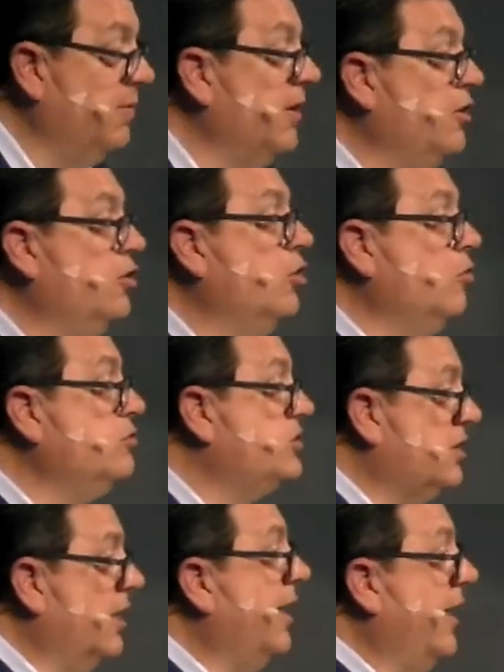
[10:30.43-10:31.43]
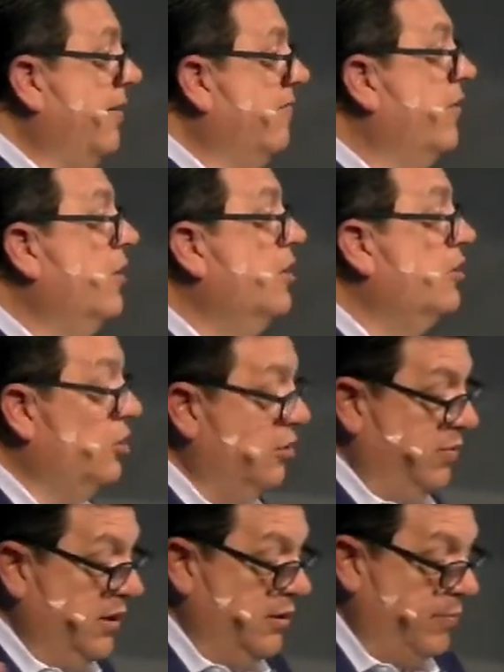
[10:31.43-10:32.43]
but no slave
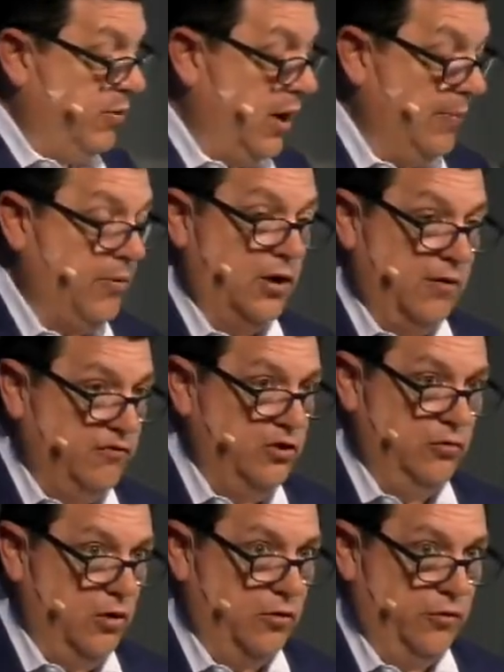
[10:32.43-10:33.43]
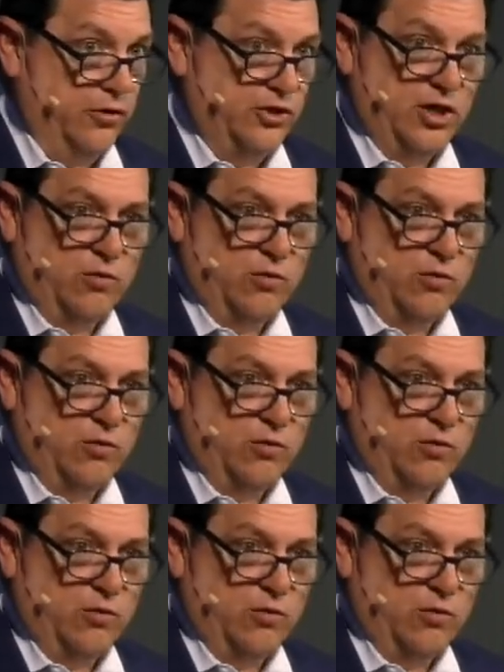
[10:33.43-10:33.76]
could be the property of two owners.